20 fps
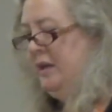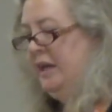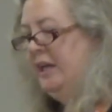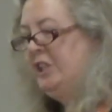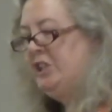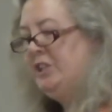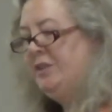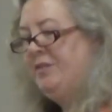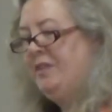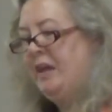
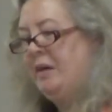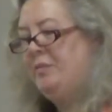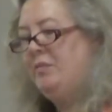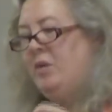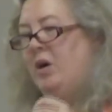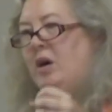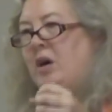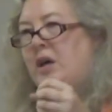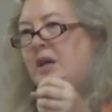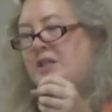each of
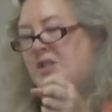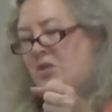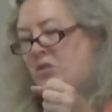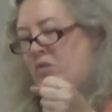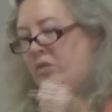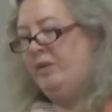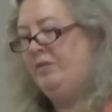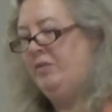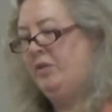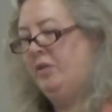them is a
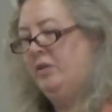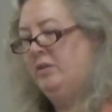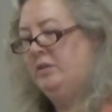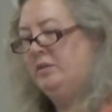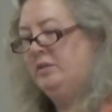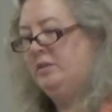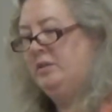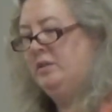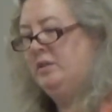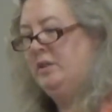river,
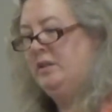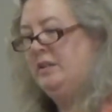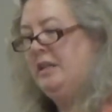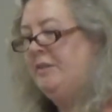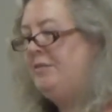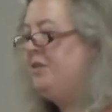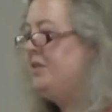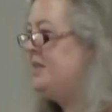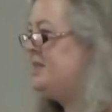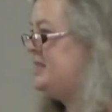
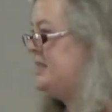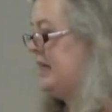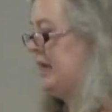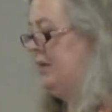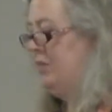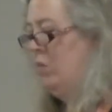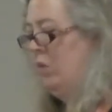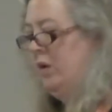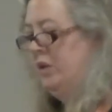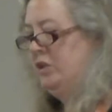never the
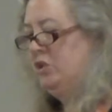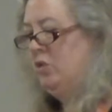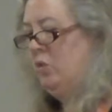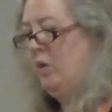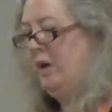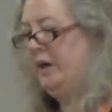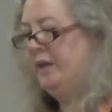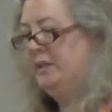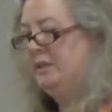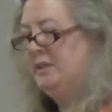same one
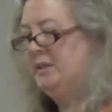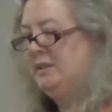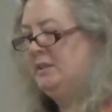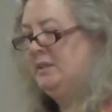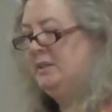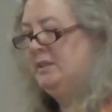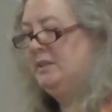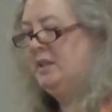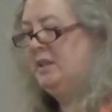twice.